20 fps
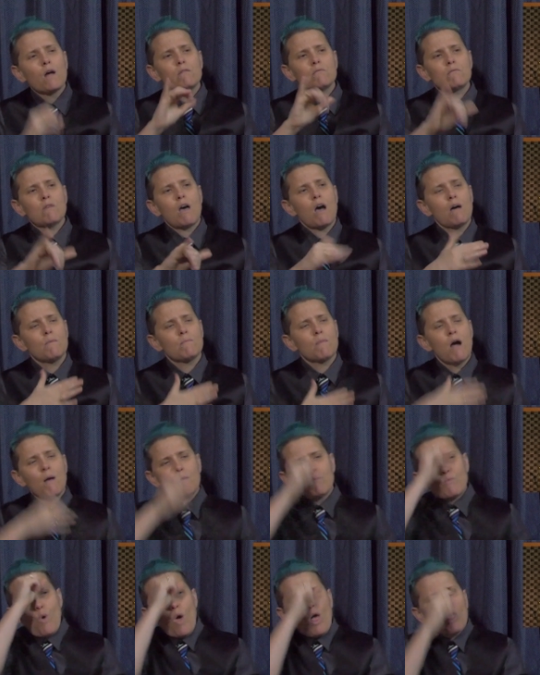to hear
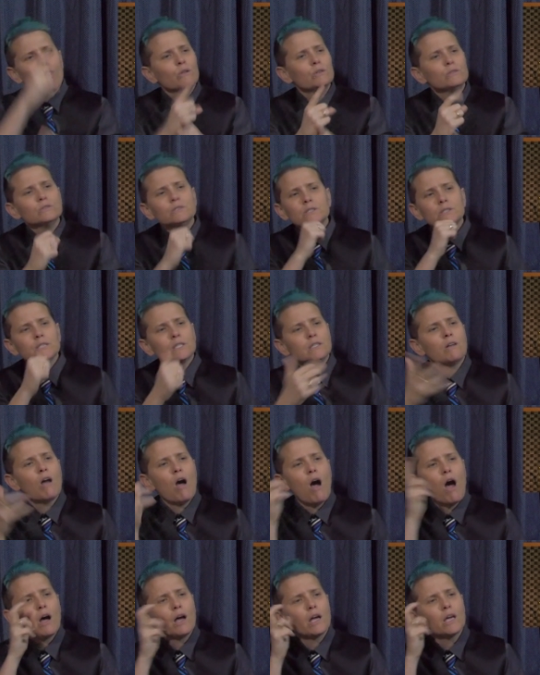only one
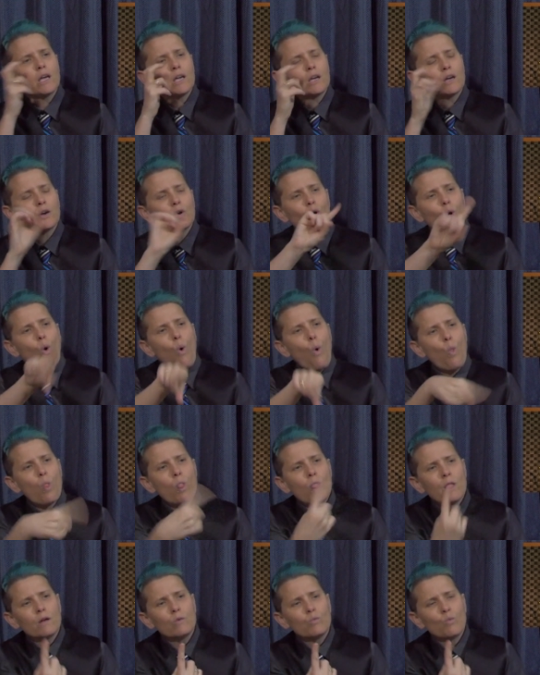voice,
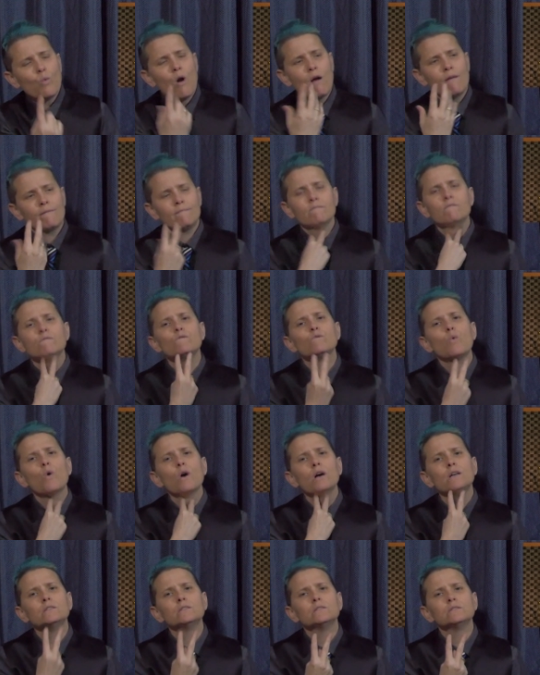the voice of the
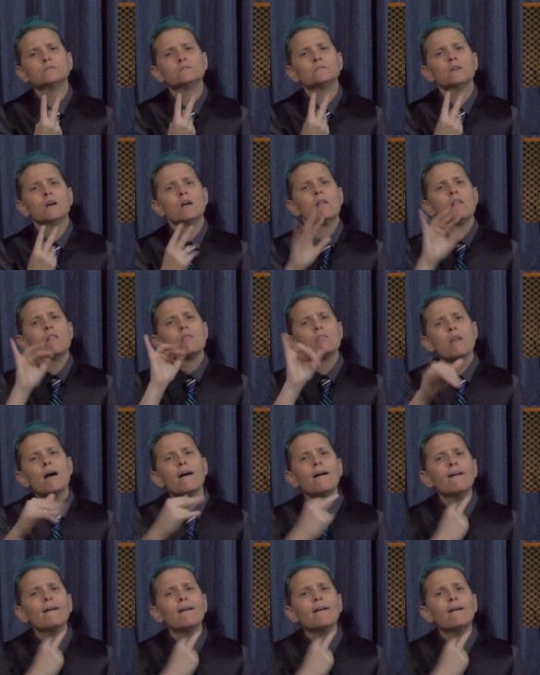Holy Spirit,